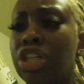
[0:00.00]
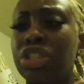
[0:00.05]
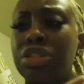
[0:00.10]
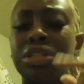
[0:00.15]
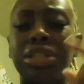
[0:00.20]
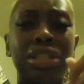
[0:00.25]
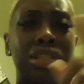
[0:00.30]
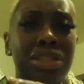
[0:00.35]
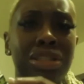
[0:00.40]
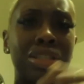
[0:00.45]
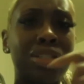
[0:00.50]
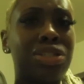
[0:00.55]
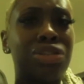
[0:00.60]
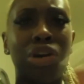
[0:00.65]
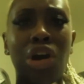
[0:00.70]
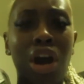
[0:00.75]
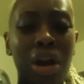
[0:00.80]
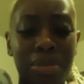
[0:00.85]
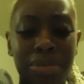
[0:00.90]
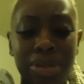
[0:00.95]
She said, this is
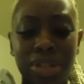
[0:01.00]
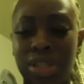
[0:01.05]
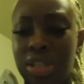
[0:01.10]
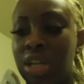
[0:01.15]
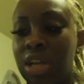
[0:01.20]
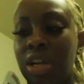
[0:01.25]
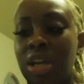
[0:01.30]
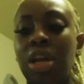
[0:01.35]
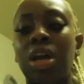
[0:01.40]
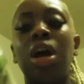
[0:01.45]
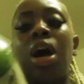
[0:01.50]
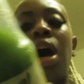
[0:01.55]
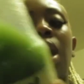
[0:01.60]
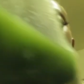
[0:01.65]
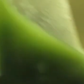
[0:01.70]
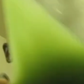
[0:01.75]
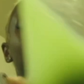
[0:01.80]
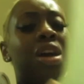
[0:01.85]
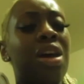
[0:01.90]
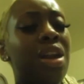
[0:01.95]
garbage, da da da. And I'm
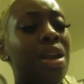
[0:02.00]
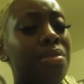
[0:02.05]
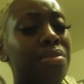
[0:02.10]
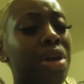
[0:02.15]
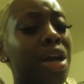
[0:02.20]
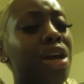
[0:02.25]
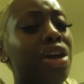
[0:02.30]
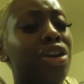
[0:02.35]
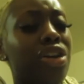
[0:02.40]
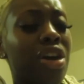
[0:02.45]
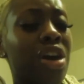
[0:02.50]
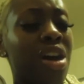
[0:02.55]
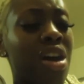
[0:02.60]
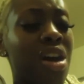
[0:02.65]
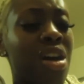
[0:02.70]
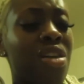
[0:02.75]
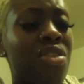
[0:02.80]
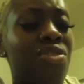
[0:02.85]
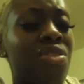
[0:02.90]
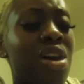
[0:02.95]
like,
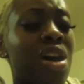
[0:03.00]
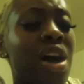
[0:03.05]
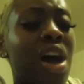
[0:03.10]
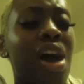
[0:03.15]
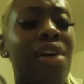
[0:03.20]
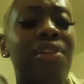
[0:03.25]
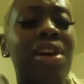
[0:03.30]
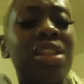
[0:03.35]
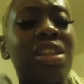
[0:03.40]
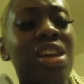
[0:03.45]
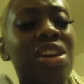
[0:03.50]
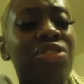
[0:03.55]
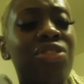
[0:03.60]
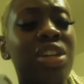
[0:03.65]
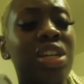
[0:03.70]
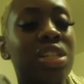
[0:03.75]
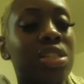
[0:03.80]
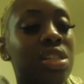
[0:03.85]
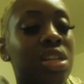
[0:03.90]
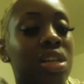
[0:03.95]
girl, I read the
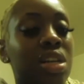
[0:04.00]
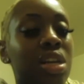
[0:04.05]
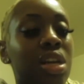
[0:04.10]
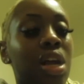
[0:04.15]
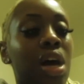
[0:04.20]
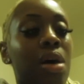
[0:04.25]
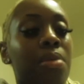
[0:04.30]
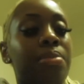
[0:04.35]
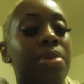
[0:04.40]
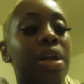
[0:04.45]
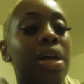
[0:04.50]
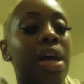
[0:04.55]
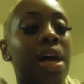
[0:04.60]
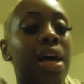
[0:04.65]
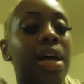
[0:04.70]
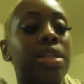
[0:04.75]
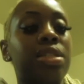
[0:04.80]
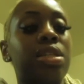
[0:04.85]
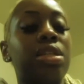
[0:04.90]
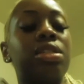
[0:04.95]
ingredients, da da da. But it
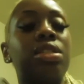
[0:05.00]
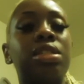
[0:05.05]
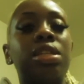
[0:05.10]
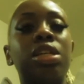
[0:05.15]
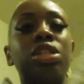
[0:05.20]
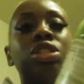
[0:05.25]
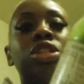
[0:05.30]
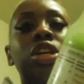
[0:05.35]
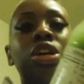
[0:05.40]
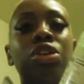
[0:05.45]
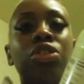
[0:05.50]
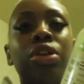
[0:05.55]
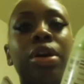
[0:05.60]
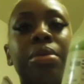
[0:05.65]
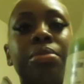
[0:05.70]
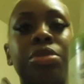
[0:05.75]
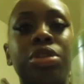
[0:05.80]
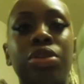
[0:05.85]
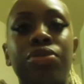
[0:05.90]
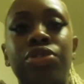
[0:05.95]
has 16
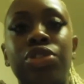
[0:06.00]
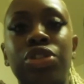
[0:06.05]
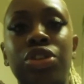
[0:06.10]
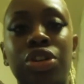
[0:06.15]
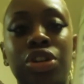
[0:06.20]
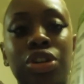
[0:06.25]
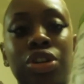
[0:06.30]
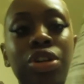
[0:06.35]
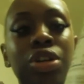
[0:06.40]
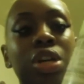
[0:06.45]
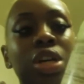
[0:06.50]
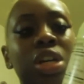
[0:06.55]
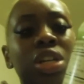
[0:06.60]
grams of sugar.